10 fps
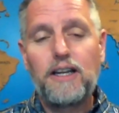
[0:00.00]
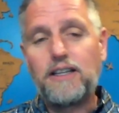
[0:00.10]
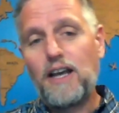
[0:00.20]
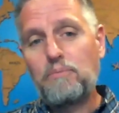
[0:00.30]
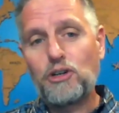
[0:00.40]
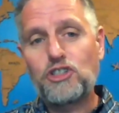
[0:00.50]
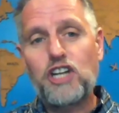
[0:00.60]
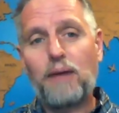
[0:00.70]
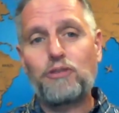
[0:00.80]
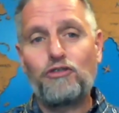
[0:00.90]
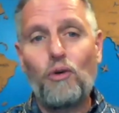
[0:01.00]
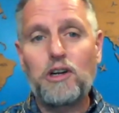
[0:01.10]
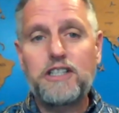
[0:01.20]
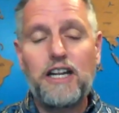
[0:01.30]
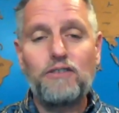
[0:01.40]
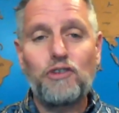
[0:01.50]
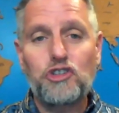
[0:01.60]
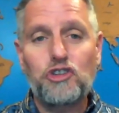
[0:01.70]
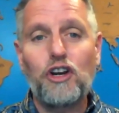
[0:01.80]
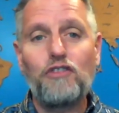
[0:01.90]
Numbers chapter 14,
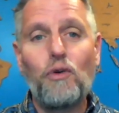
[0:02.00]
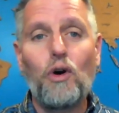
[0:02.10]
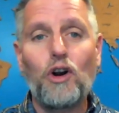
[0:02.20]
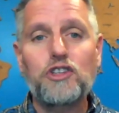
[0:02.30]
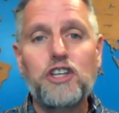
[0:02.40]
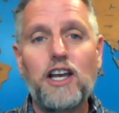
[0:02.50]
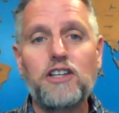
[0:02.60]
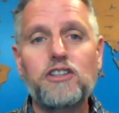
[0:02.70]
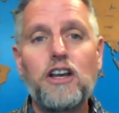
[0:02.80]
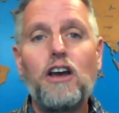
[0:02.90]
verse 34 says,